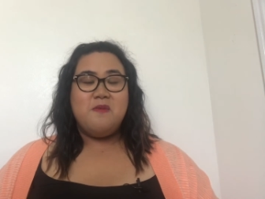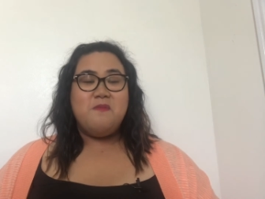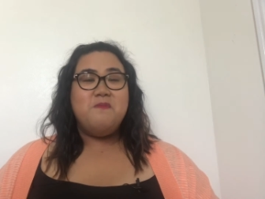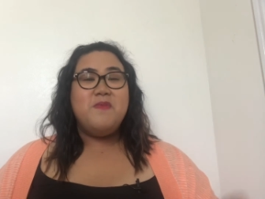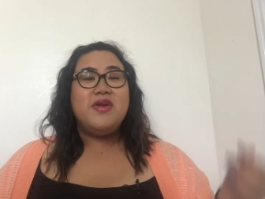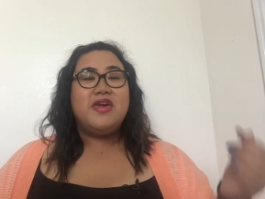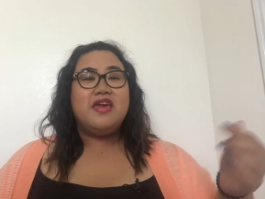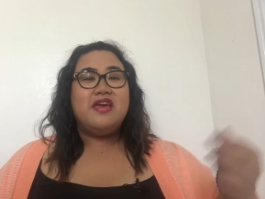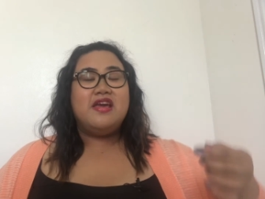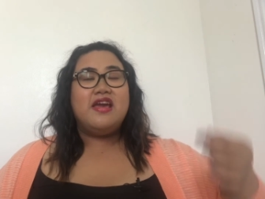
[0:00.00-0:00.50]

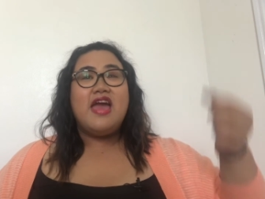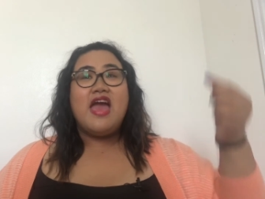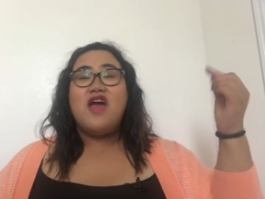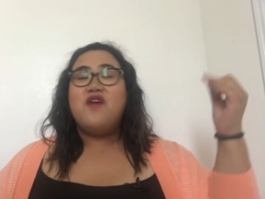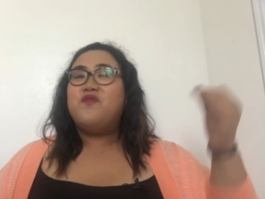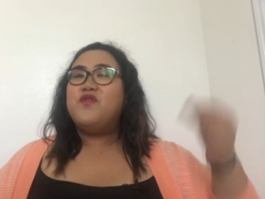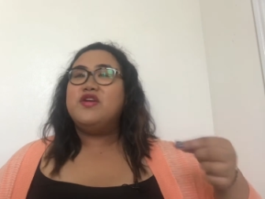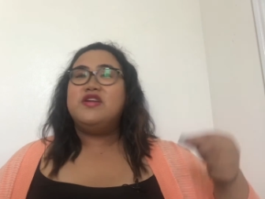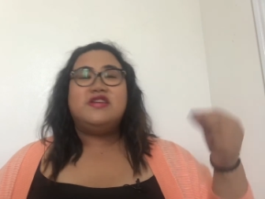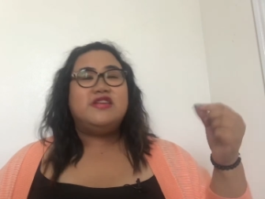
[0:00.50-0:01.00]
making
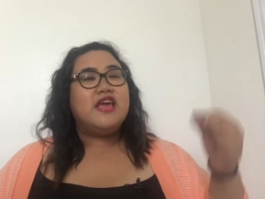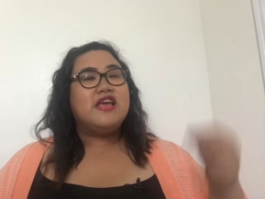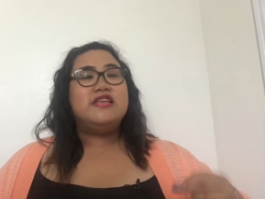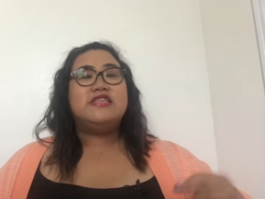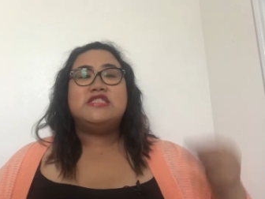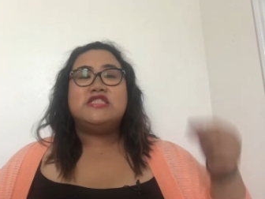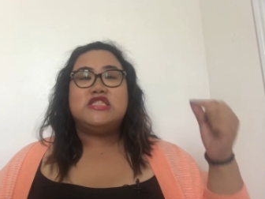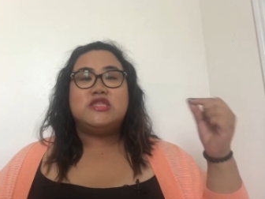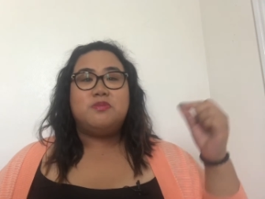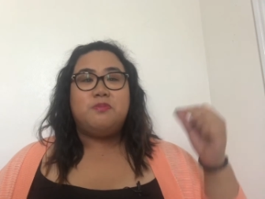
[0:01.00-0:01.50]
every day
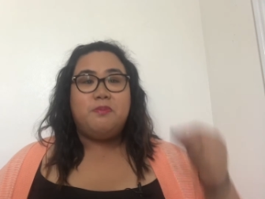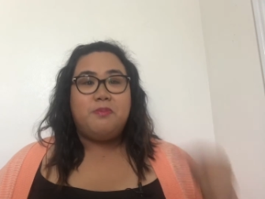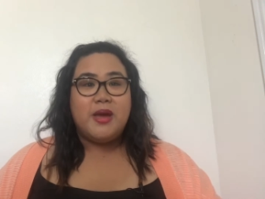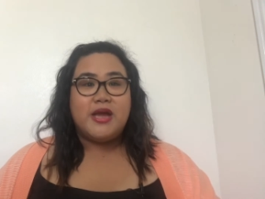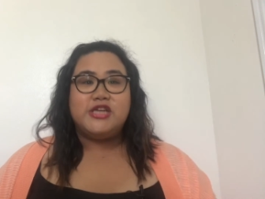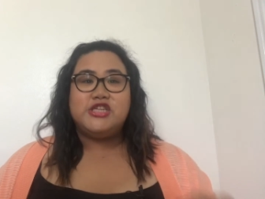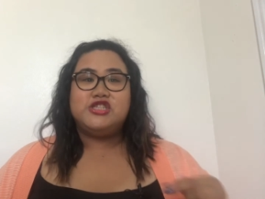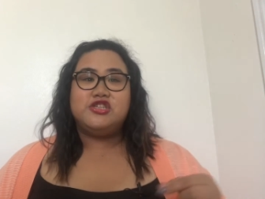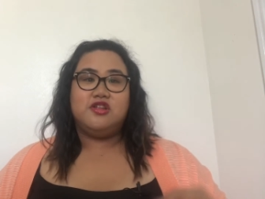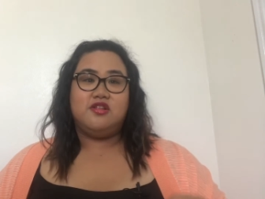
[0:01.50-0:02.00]

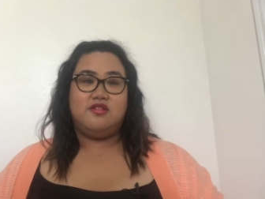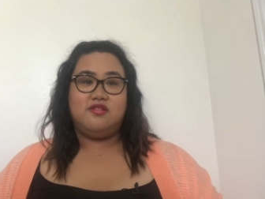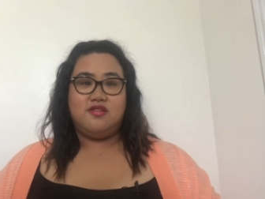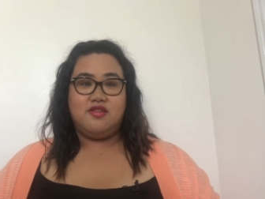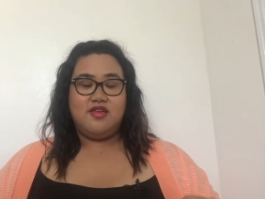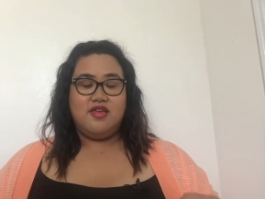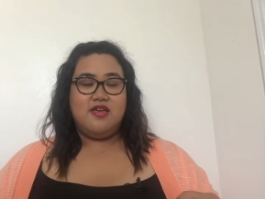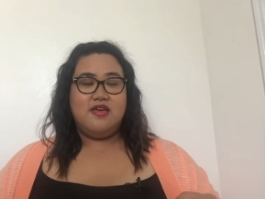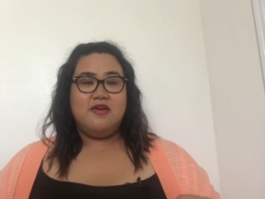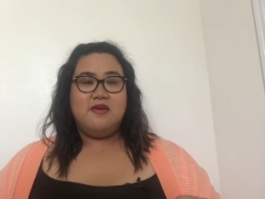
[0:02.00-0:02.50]
special
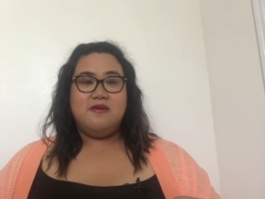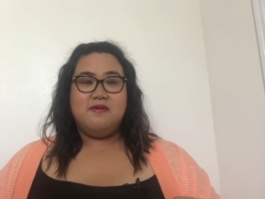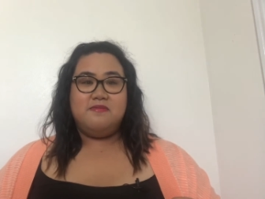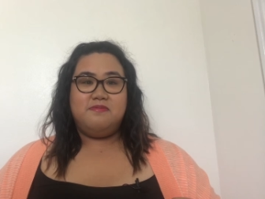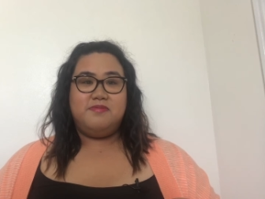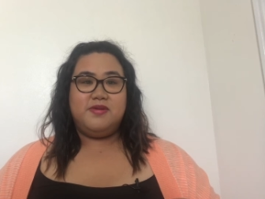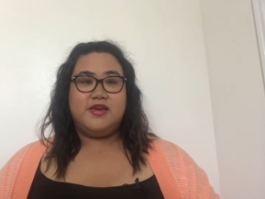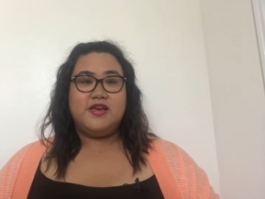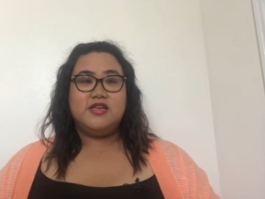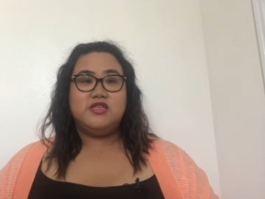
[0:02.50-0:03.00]

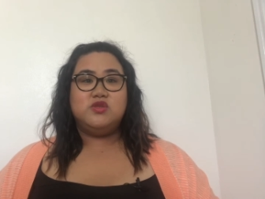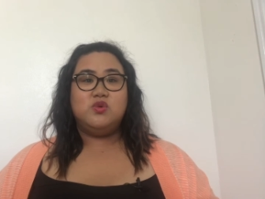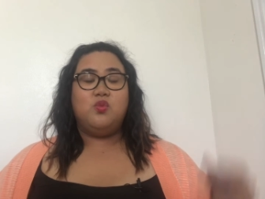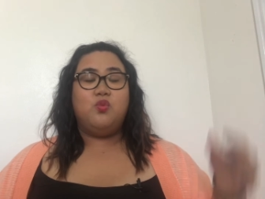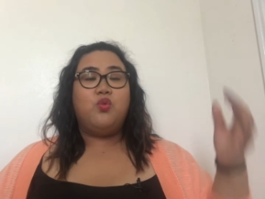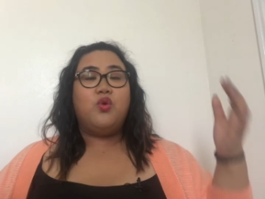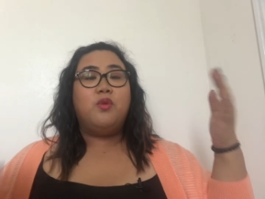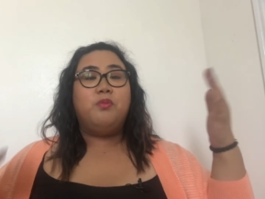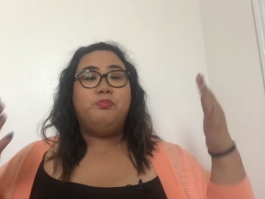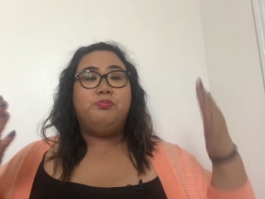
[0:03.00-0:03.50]
because
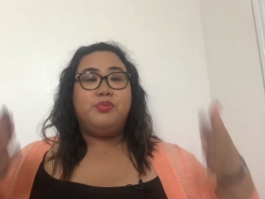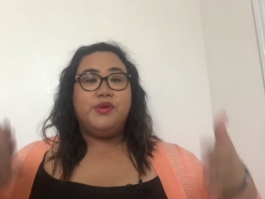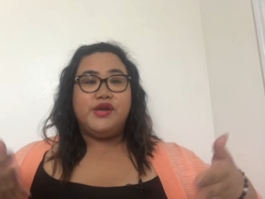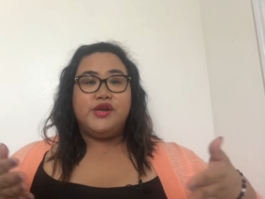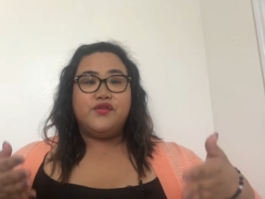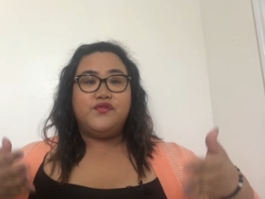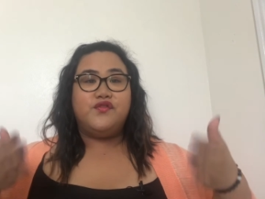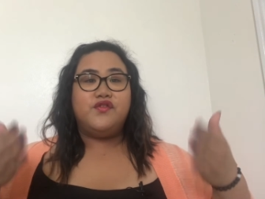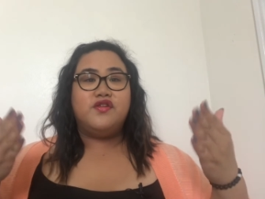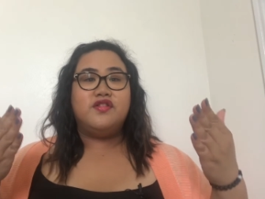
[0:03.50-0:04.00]
we're
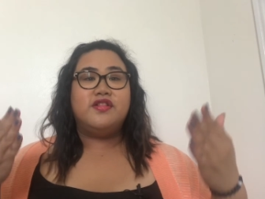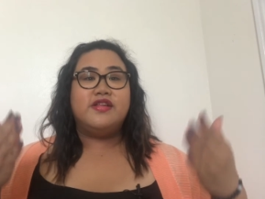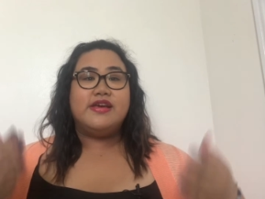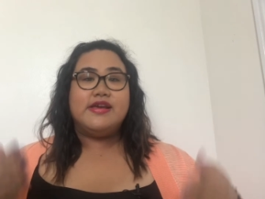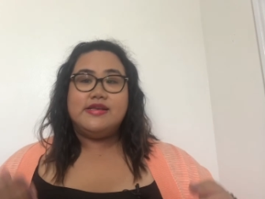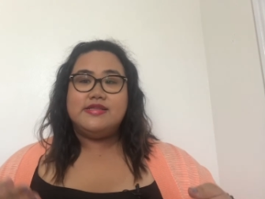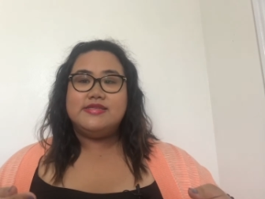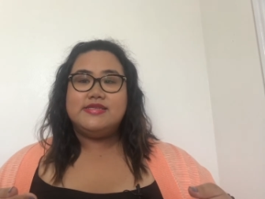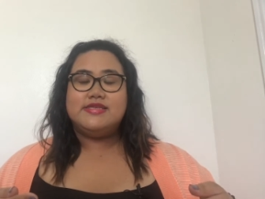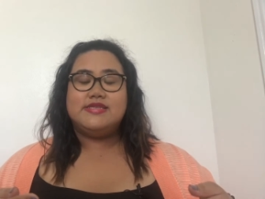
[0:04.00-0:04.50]
beautiful
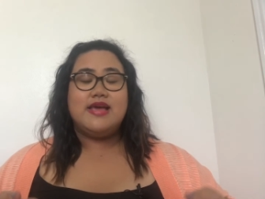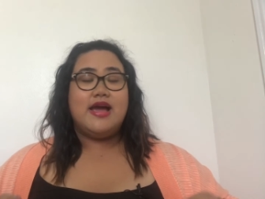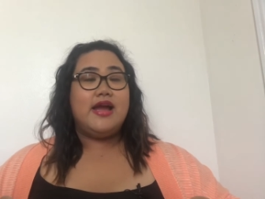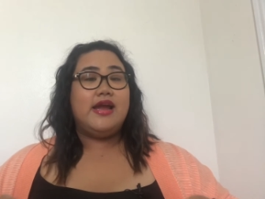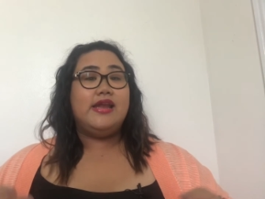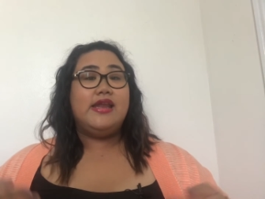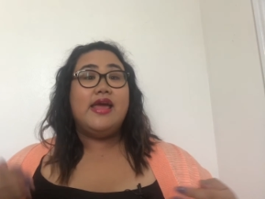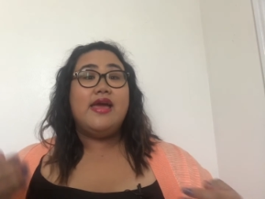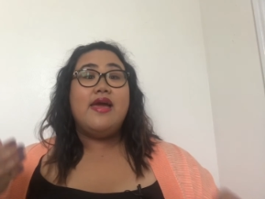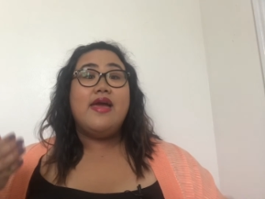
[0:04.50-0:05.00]

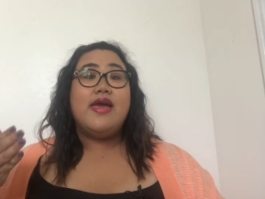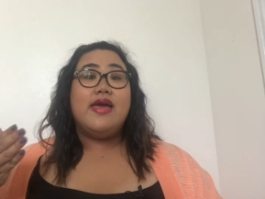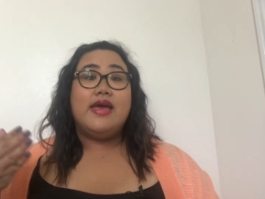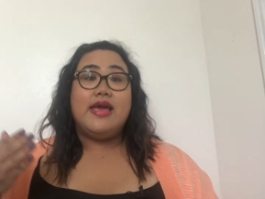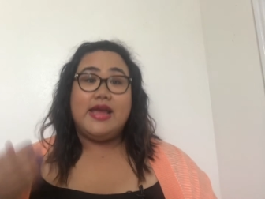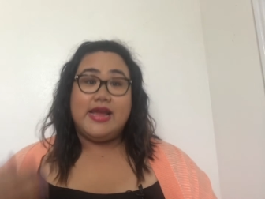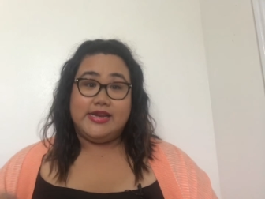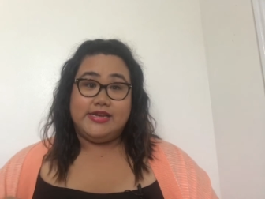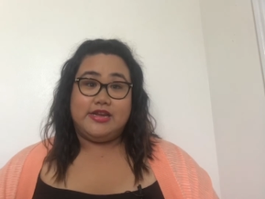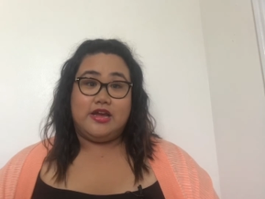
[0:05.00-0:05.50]
inside
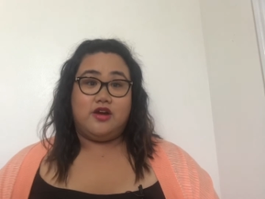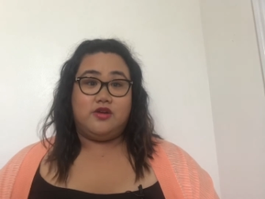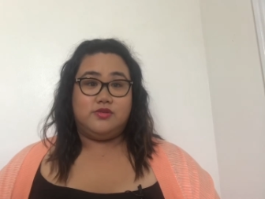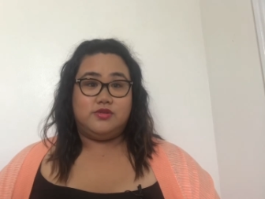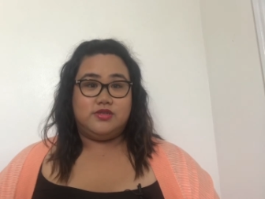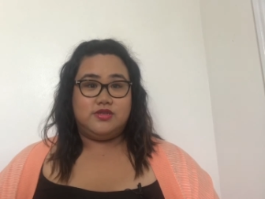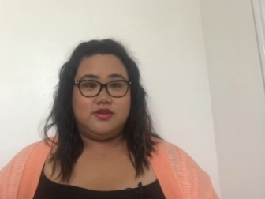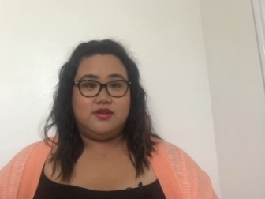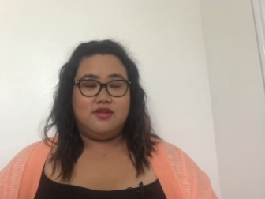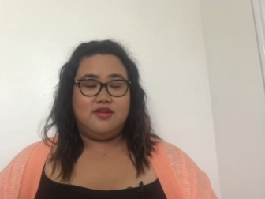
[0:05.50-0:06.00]
and
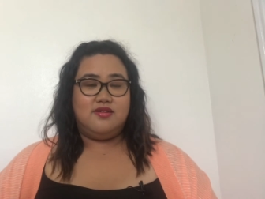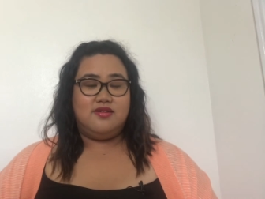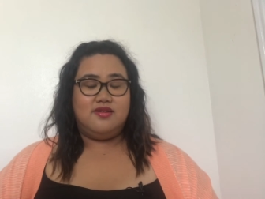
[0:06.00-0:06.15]
out.